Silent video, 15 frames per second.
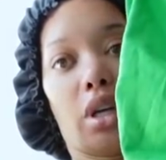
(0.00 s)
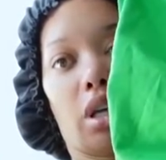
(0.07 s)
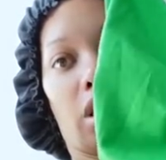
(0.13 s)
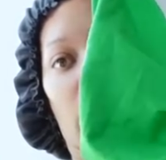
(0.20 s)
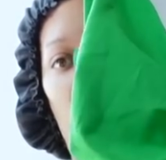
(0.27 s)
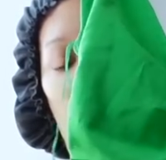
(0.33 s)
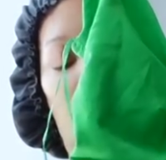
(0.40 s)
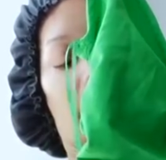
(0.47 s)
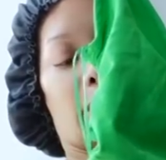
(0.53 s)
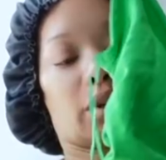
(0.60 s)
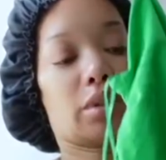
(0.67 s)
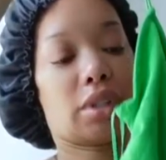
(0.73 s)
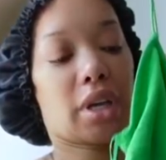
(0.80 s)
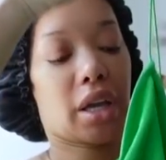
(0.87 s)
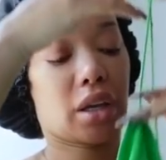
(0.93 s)
in this
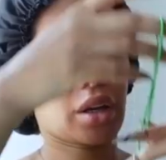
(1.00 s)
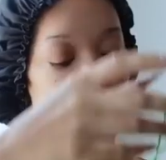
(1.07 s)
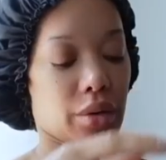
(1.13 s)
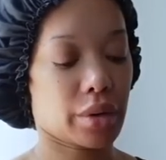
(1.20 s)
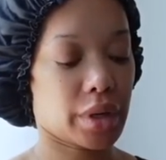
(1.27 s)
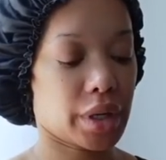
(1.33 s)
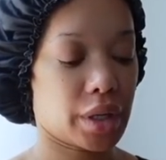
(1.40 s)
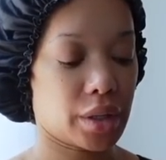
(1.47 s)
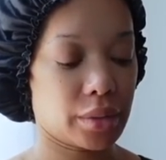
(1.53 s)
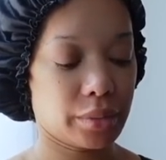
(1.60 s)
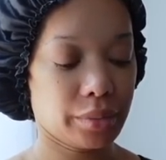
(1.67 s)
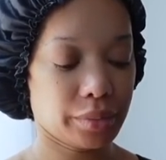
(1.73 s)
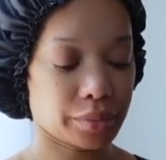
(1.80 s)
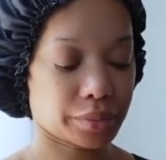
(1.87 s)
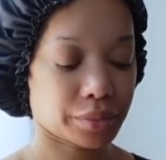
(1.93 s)
Bottega
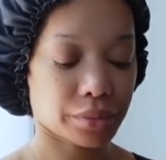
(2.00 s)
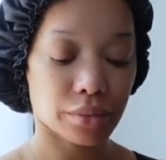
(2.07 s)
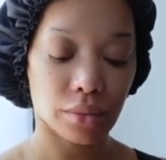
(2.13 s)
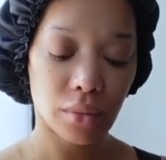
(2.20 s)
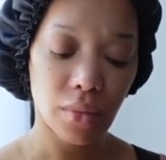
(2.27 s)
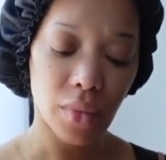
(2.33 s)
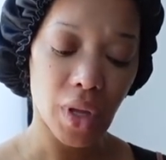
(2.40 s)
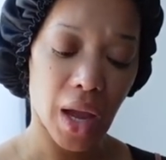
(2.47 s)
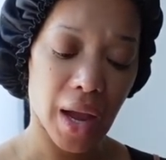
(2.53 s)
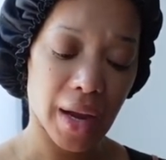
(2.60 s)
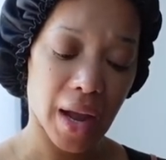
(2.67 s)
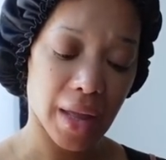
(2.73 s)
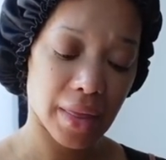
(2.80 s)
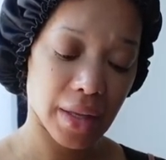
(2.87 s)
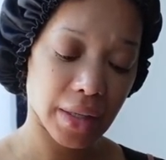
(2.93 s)
green. I
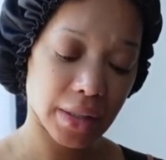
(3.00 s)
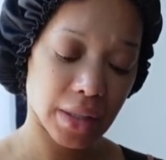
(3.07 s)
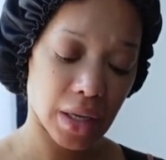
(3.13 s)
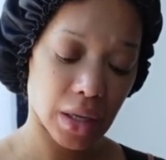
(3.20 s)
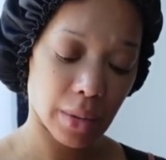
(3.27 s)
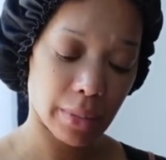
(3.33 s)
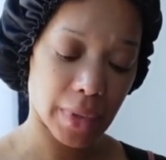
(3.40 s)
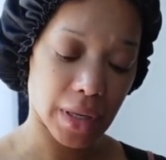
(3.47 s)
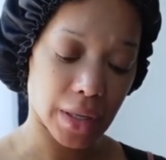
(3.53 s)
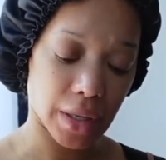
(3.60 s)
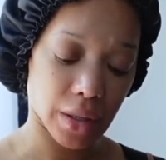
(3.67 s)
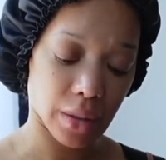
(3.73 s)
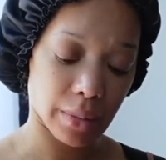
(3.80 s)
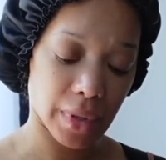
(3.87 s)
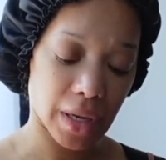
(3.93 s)
got this in a
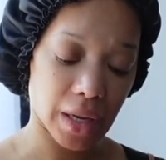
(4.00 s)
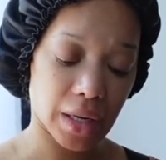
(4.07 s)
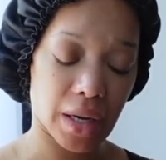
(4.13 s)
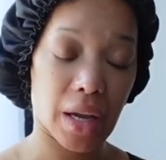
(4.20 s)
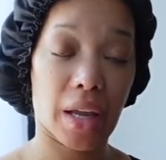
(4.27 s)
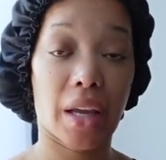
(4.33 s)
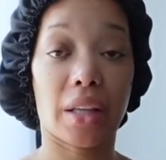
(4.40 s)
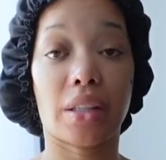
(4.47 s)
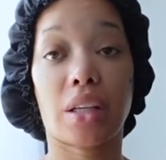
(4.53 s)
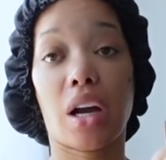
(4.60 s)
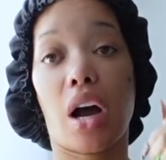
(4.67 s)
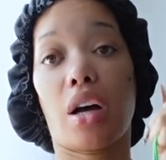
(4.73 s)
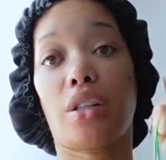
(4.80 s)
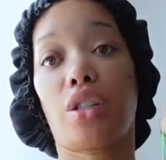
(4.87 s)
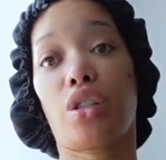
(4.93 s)
medium, and it
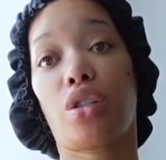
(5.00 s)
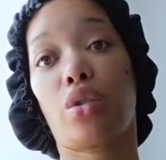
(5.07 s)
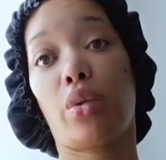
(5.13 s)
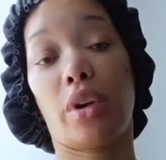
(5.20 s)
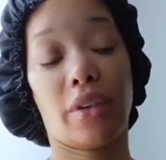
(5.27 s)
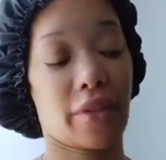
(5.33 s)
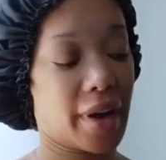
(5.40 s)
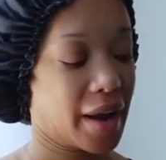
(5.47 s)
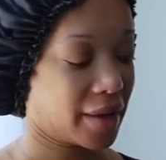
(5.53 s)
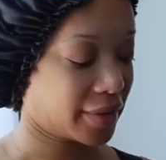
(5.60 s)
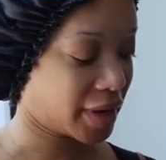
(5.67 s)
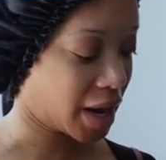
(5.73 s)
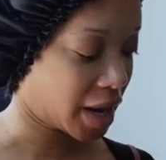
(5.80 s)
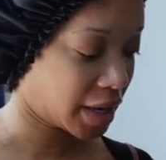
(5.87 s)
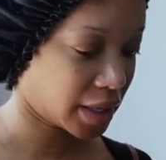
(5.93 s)
costs twenty-five
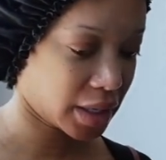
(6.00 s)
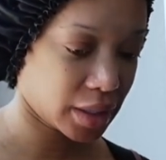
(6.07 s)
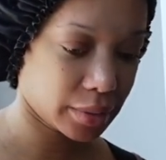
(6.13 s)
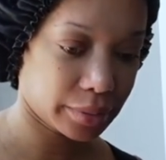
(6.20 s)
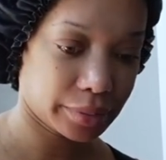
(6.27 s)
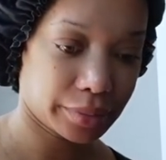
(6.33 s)
ninety.